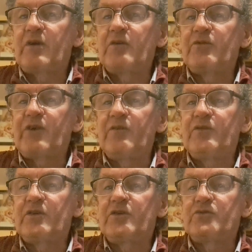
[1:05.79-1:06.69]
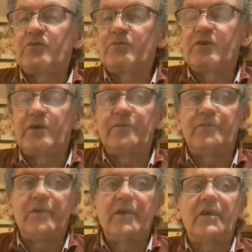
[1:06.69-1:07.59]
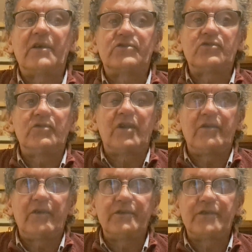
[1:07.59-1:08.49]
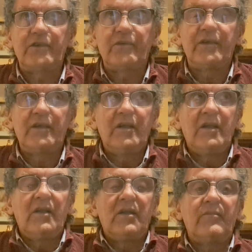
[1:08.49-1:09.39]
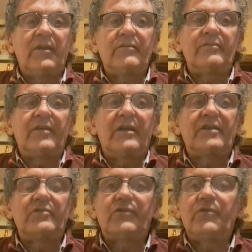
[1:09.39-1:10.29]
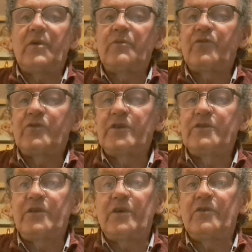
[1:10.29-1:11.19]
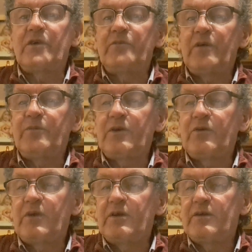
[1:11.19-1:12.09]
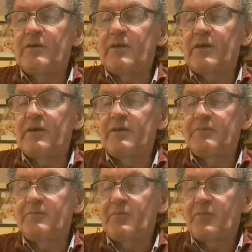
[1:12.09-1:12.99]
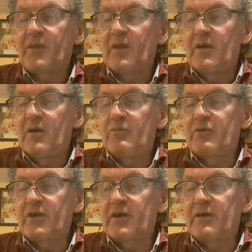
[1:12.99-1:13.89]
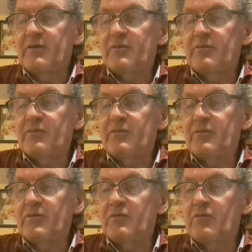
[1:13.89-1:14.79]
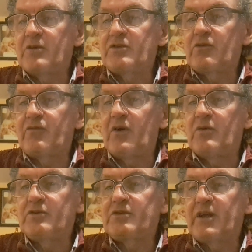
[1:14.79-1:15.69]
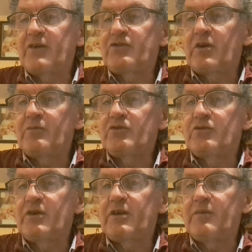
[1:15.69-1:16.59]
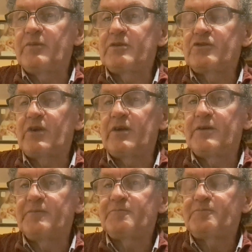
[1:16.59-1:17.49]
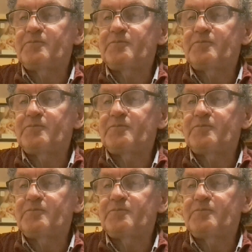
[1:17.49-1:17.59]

ground was heavy, that it would, but he got through it all right anyway. I doubt if he'll be out before the end of the year again. Maybe he will. But want to look forward to next year. I'm sure they'll keep it in training.